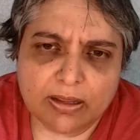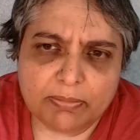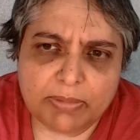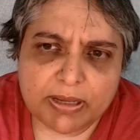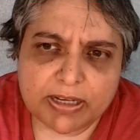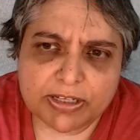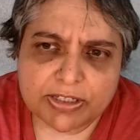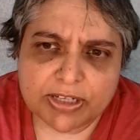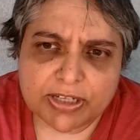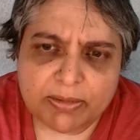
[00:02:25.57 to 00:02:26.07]

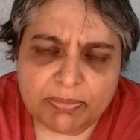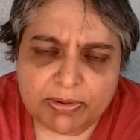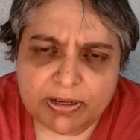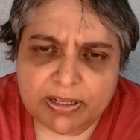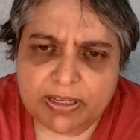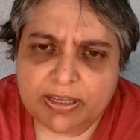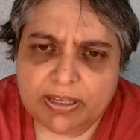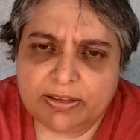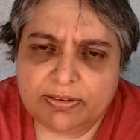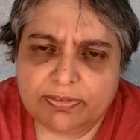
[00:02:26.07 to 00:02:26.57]
Because I
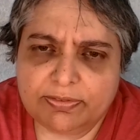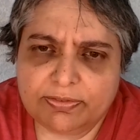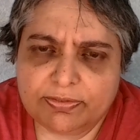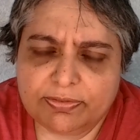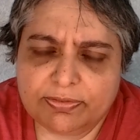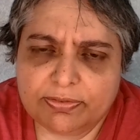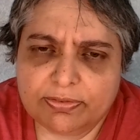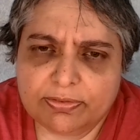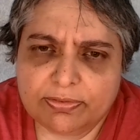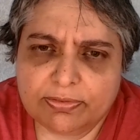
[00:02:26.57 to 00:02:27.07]

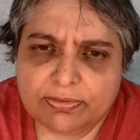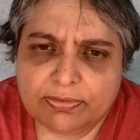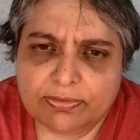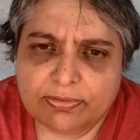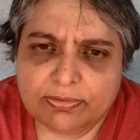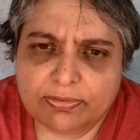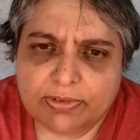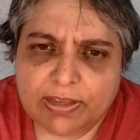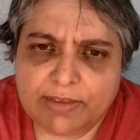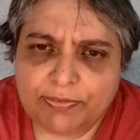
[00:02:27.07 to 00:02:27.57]
believe
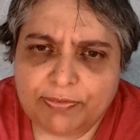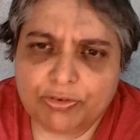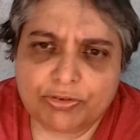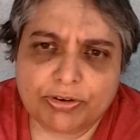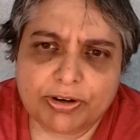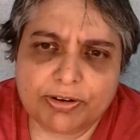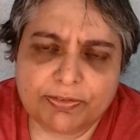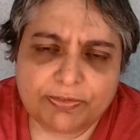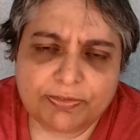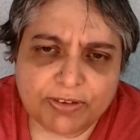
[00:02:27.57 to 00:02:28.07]
if you
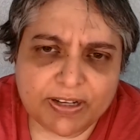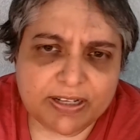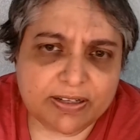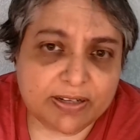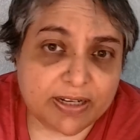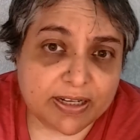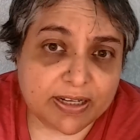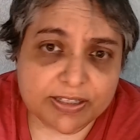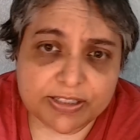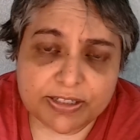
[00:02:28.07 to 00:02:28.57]
try to
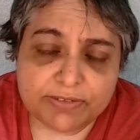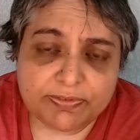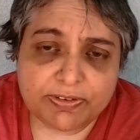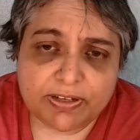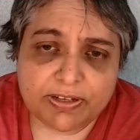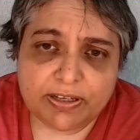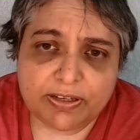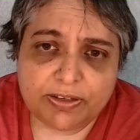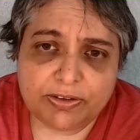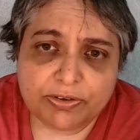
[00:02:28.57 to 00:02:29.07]
fight
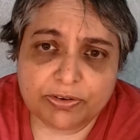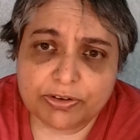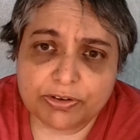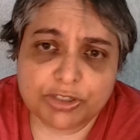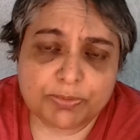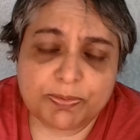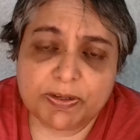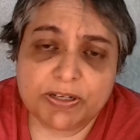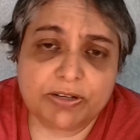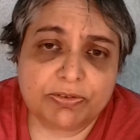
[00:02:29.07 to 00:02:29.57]
negativity, you're going
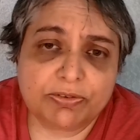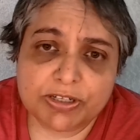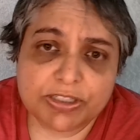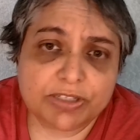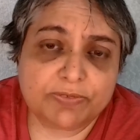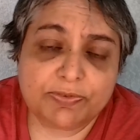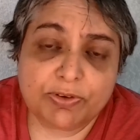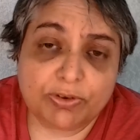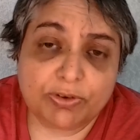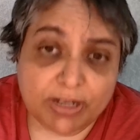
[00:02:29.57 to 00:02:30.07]
to spend the
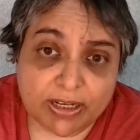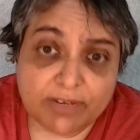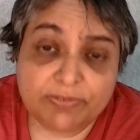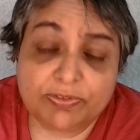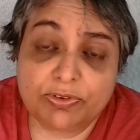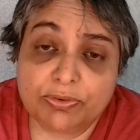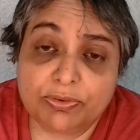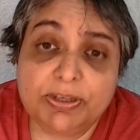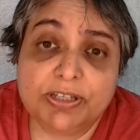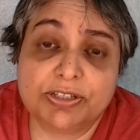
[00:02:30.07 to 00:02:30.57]
rest of your
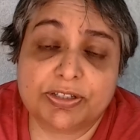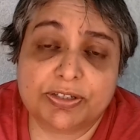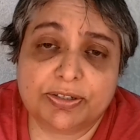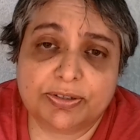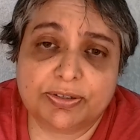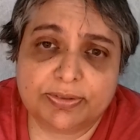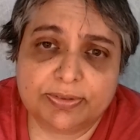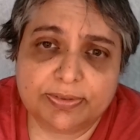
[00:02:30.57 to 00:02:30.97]
life doing so.